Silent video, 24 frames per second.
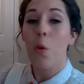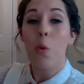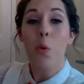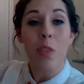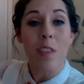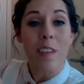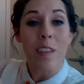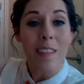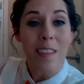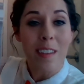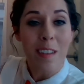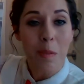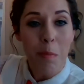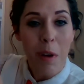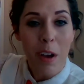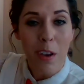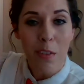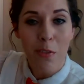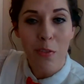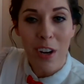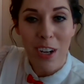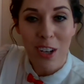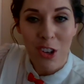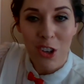Oh, this is my
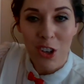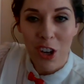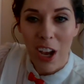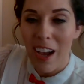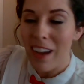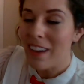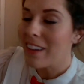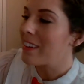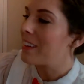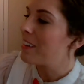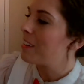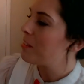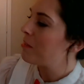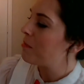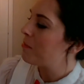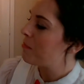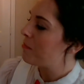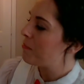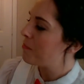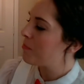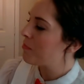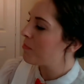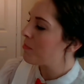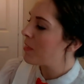friend Jack.
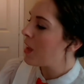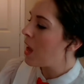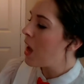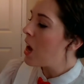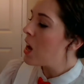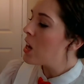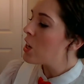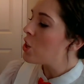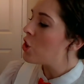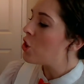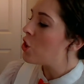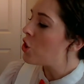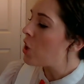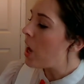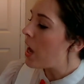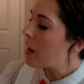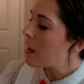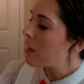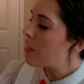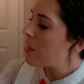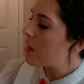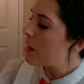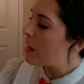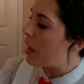
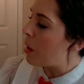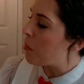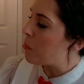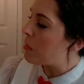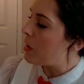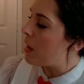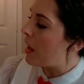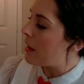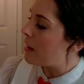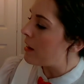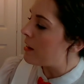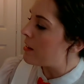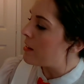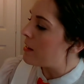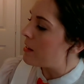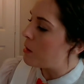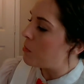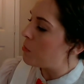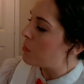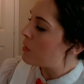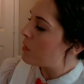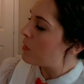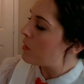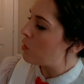Jack the lamplighter
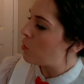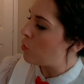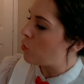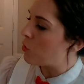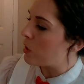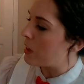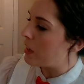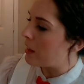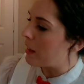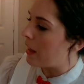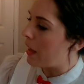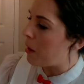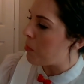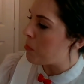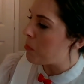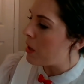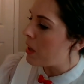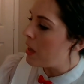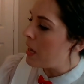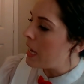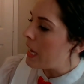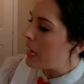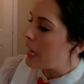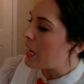dims the street lamp
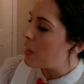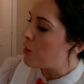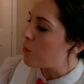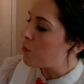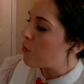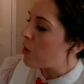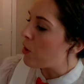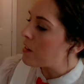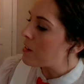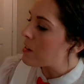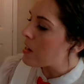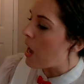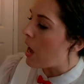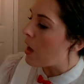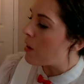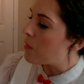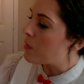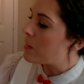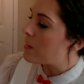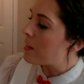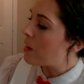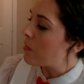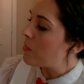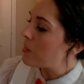in front
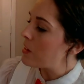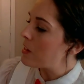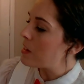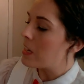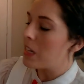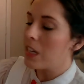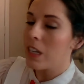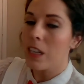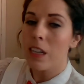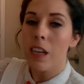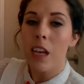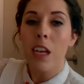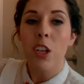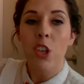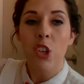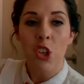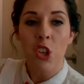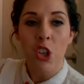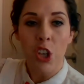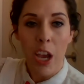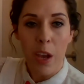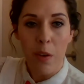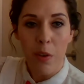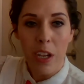of 17
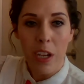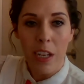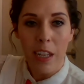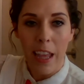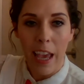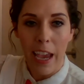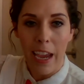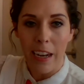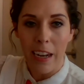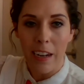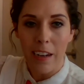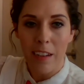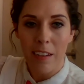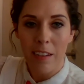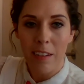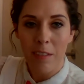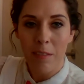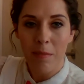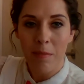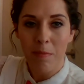Cherry Lane.